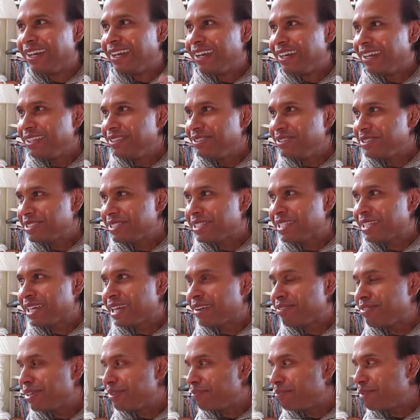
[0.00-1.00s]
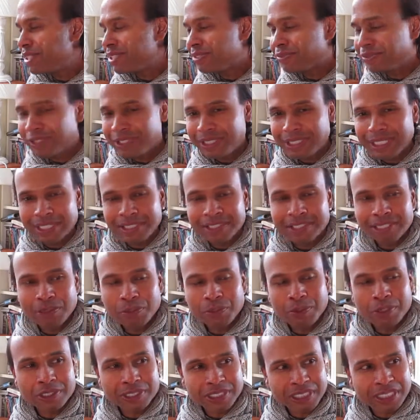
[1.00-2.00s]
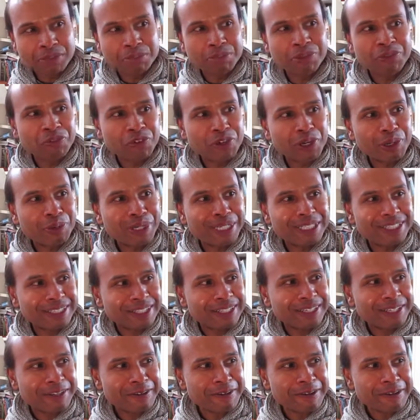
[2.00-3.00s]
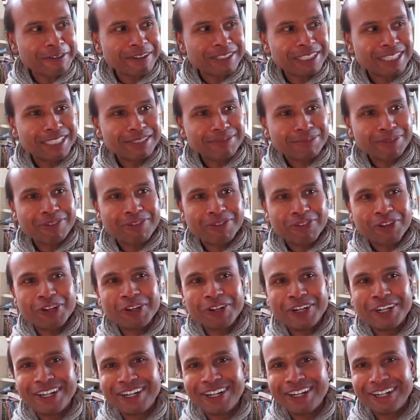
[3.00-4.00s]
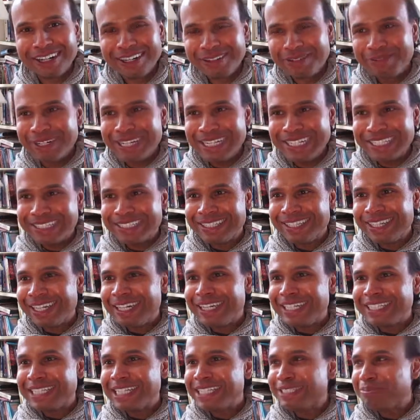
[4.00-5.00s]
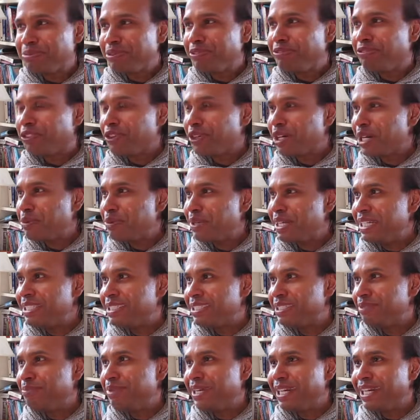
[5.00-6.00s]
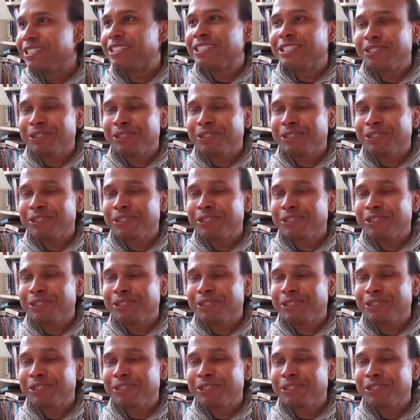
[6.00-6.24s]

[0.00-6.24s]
And it was like having a blissful day. So what? Just before, I went, just before I went, just before I went to bed.